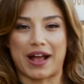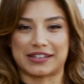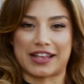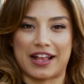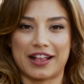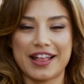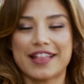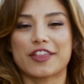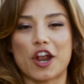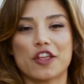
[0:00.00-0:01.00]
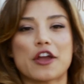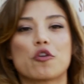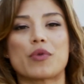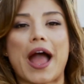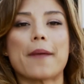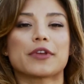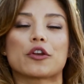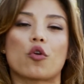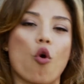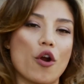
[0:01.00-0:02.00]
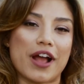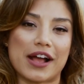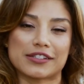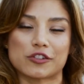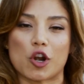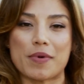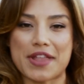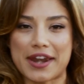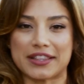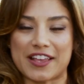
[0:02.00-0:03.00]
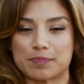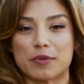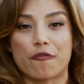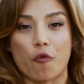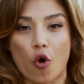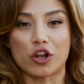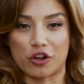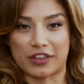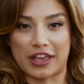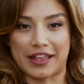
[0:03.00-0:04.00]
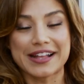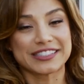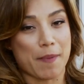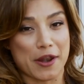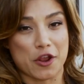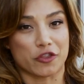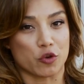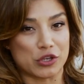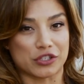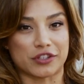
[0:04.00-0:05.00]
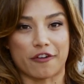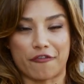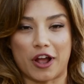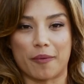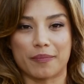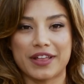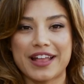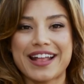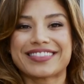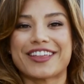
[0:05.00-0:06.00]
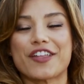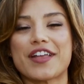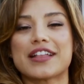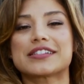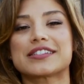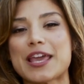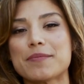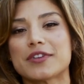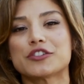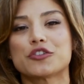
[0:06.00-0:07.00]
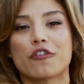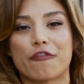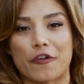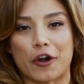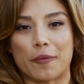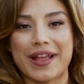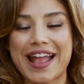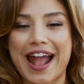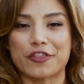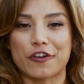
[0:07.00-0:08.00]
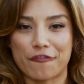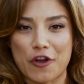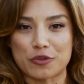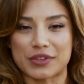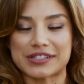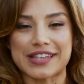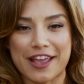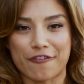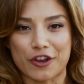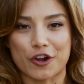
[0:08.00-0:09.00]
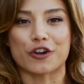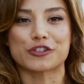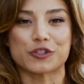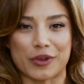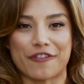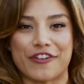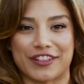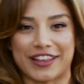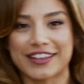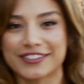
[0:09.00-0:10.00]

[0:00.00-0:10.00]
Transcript: masa. They are then wrapped in corn husks or banana leaves before cooking, depending on the region they're from. They are then steamed until firm, and they're filled with a savory or sweet filling.